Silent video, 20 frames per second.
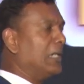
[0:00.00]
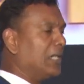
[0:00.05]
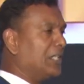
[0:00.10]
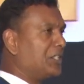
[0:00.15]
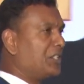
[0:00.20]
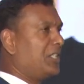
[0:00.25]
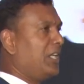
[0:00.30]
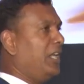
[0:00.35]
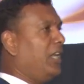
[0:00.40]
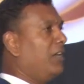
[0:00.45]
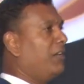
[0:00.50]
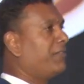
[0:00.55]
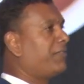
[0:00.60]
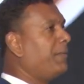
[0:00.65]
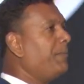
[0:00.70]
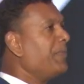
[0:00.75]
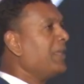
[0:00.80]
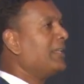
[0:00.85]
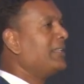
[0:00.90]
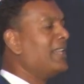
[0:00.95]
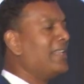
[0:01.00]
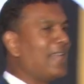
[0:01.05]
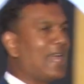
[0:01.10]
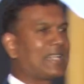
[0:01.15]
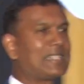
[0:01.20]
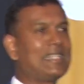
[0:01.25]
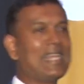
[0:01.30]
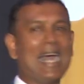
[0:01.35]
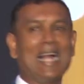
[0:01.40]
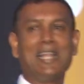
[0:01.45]
achieve. The
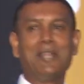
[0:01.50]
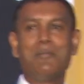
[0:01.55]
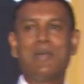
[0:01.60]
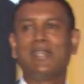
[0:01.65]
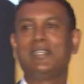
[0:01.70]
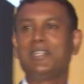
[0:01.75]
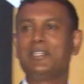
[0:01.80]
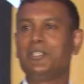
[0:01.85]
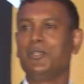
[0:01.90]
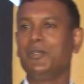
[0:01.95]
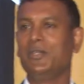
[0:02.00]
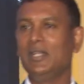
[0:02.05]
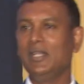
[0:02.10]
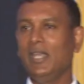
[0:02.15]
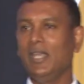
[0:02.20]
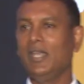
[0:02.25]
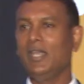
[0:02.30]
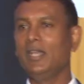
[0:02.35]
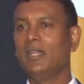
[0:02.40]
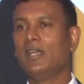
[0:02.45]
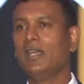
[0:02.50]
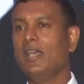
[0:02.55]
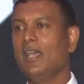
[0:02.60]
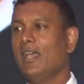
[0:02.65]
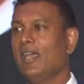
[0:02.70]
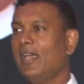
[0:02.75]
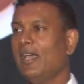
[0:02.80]
next element that you need